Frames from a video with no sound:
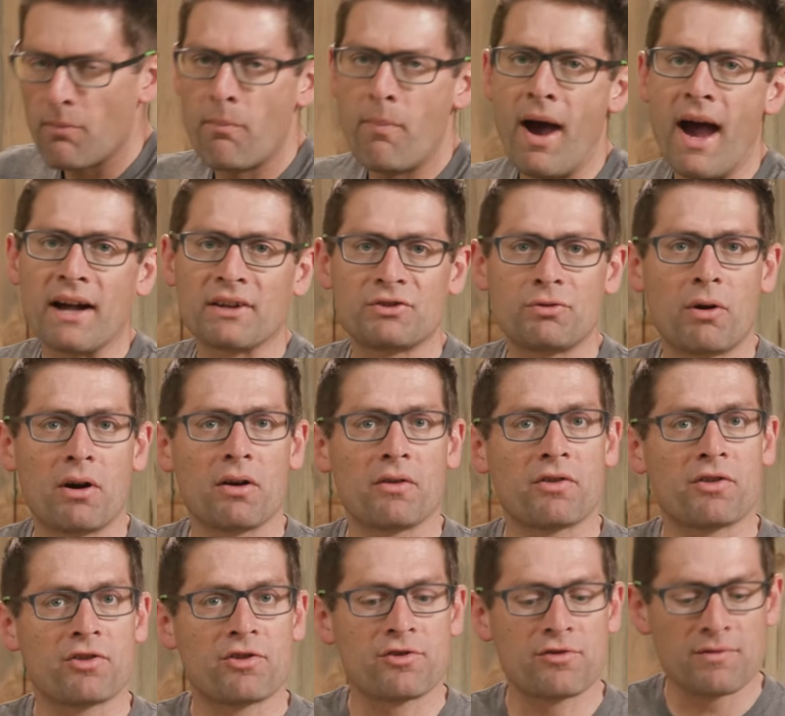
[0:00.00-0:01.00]
Back to our
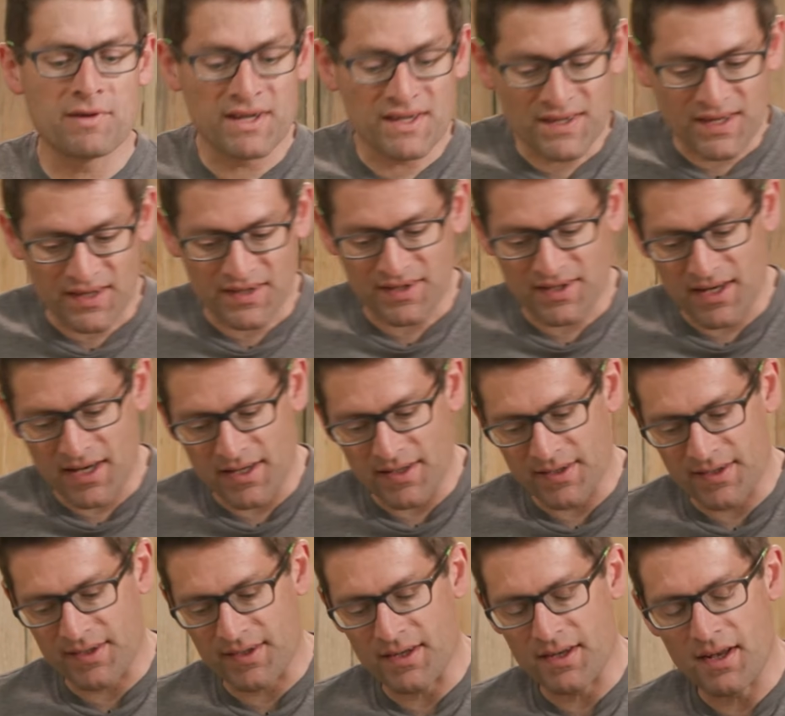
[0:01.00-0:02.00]

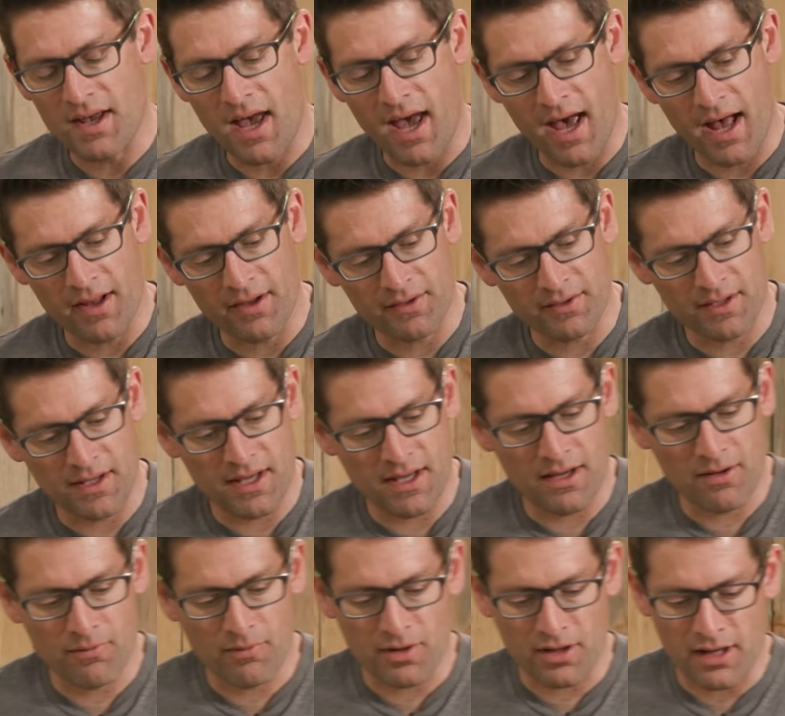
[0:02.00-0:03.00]
3/16 Allen key,
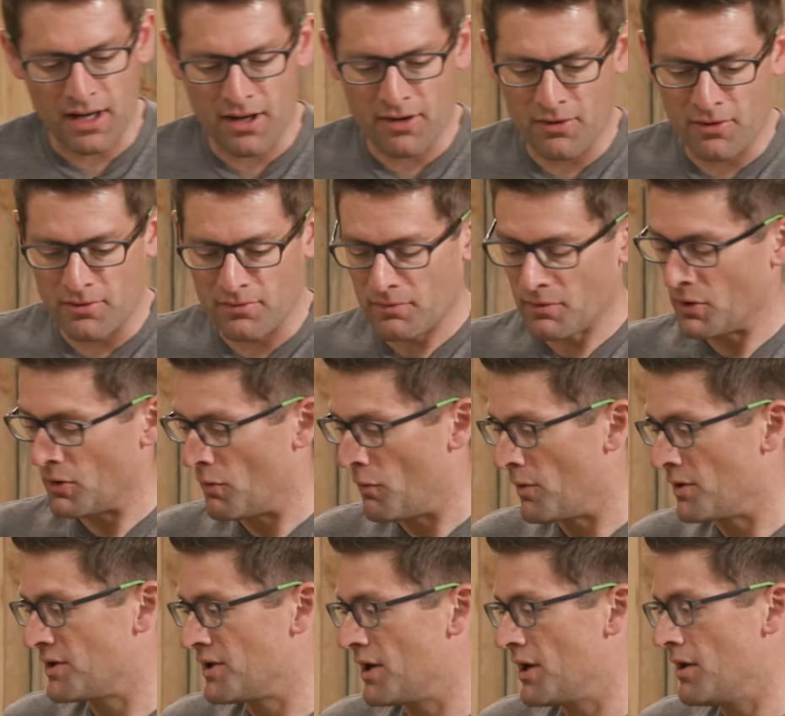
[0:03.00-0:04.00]
we're now
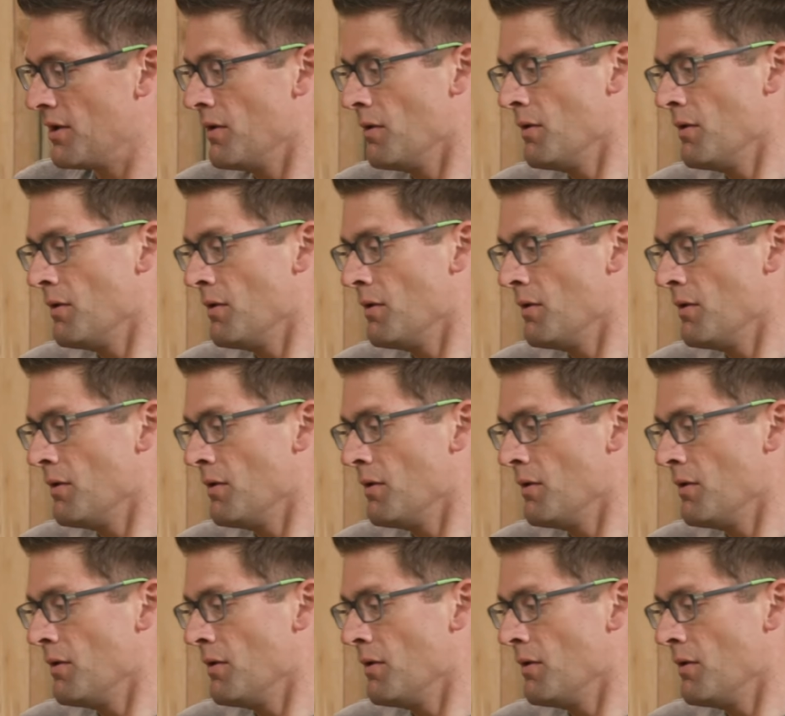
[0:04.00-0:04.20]
going to